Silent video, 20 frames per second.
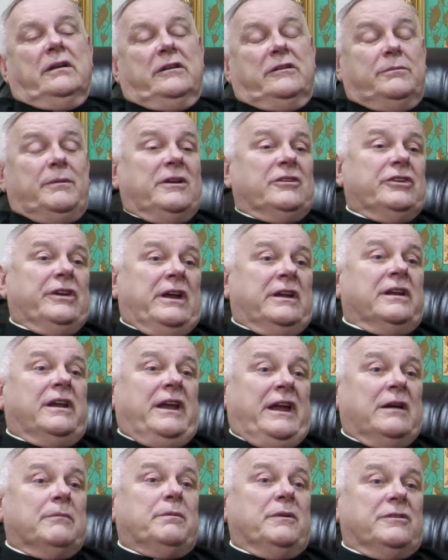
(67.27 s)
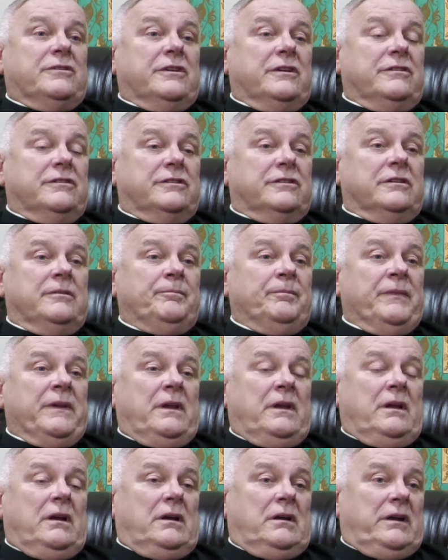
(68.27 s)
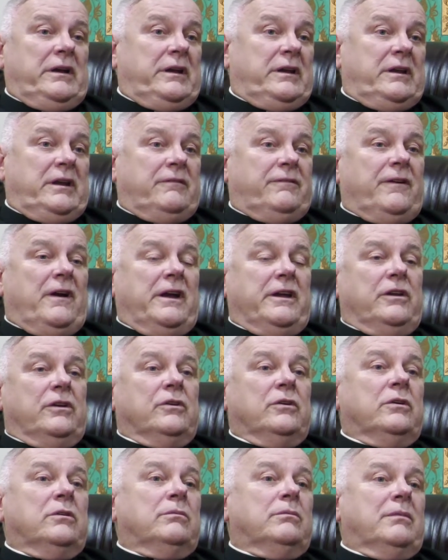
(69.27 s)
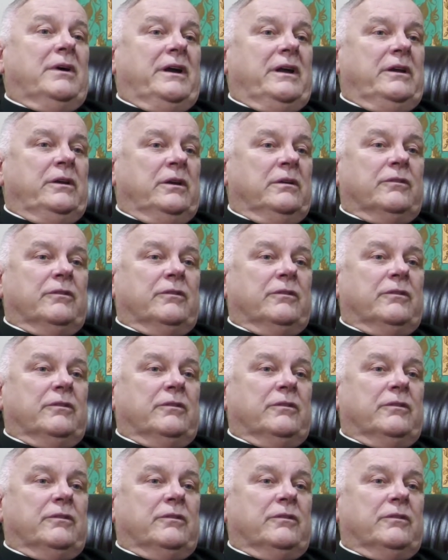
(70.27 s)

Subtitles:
especially on campuses at FIU,